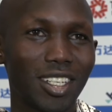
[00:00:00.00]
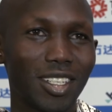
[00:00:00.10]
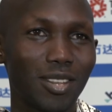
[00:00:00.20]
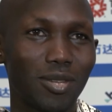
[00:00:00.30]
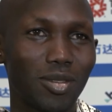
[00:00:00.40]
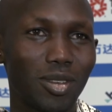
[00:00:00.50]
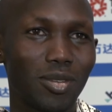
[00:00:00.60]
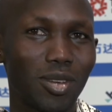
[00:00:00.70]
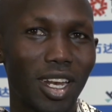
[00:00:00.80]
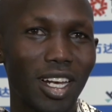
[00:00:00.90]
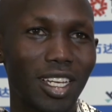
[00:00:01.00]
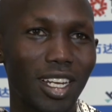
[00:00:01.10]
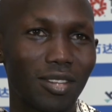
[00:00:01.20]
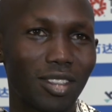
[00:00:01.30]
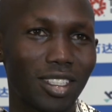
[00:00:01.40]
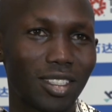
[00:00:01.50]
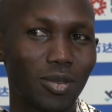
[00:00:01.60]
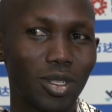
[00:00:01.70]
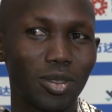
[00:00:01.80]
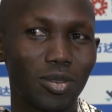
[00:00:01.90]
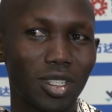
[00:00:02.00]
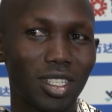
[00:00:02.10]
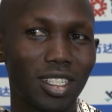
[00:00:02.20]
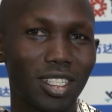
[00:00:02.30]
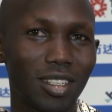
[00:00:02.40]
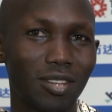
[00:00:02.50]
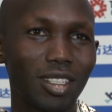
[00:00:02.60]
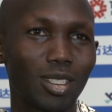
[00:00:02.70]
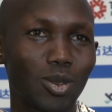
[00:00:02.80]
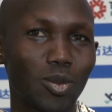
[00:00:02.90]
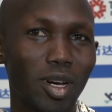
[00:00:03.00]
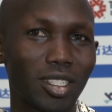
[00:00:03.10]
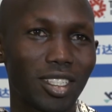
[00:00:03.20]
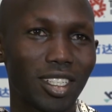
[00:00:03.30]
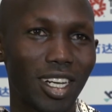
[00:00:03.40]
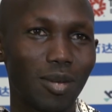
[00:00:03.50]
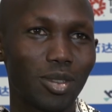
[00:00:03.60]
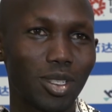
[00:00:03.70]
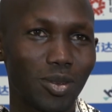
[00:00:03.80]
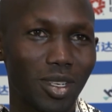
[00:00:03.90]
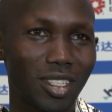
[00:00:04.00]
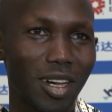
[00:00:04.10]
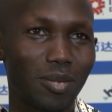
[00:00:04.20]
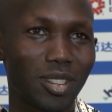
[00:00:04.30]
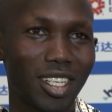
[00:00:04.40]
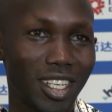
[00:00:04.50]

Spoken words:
if you are lucky enough that what you've really revised so much comes in your exam,